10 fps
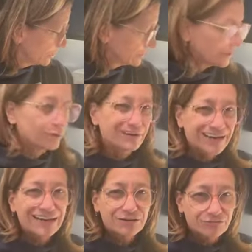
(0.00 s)
doing like
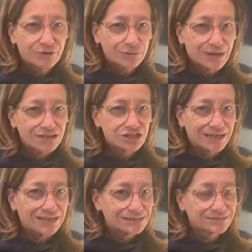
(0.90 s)
organic free
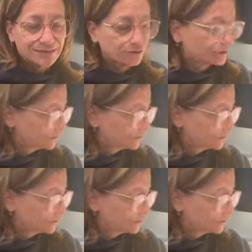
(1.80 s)
range eggs. They